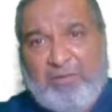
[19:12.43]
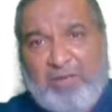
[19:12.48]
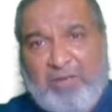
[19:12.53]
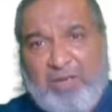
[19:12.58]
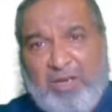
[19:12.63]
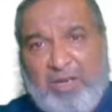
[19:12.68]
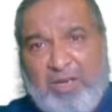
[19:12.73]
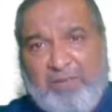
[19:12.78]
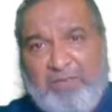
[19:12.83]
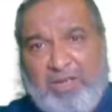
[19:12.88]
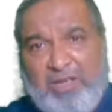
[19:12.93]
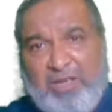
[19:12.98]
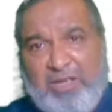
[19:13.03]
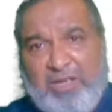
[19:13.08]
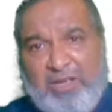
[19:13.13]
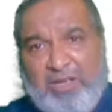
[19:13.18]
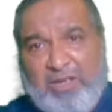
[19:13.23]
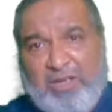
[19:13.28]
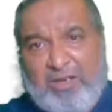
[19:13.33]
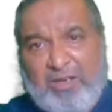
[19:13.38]
curvy
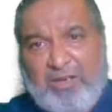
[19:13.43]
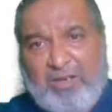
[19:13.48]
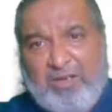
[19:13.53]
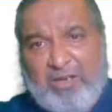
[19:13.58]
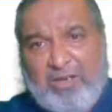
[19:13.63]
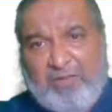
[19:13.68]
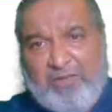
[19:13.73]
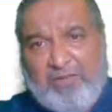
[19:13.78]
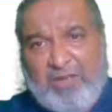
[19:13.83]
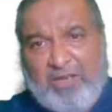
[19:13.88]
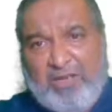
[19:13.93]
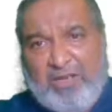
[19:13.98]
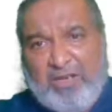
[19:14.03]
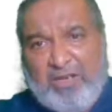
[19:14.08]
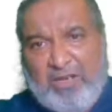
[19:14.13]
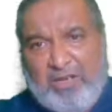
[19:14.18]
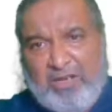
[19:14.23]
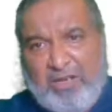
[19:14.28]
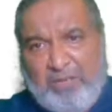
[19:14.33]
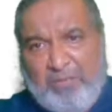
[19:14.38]
linear and
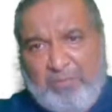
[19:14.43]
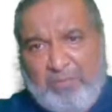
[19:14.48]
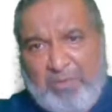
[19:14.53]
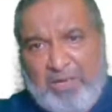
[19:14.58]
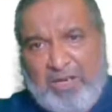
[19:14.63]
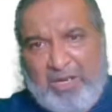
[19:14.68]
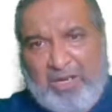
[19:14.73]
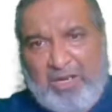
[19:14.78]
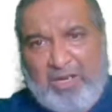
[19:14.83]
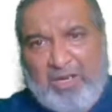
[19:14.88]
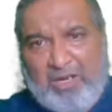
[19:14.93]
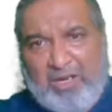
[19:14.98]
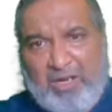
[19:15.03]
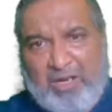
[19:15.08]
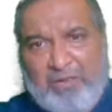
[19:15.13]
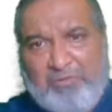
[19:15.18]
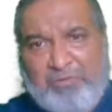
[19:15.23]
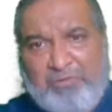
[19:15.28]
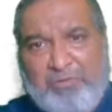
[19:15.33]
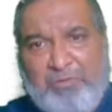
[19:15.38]
completely
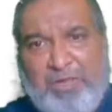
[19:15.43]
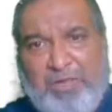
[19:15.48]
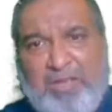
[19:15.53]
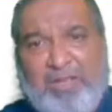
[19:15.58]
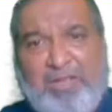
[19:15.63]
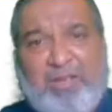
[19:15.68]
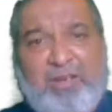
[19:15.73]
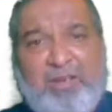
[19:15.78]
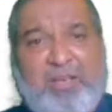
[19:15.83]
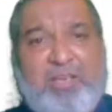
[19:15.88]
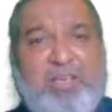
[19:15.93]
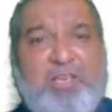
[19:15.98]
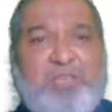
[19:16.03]
curved together.